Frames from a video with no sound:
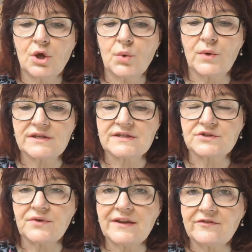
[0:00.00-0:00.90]
which is
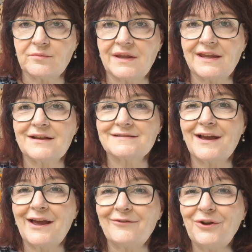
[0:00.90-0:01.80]
great for me because I
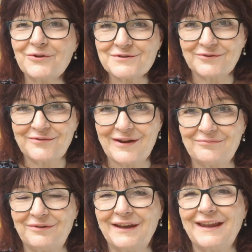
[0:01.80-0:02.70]
have lots of
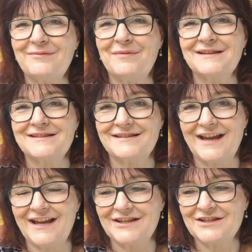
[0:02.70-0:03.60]
fabric in my
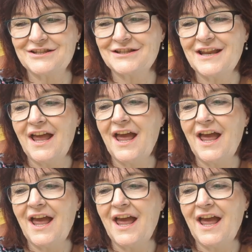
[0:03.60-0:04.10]
stash.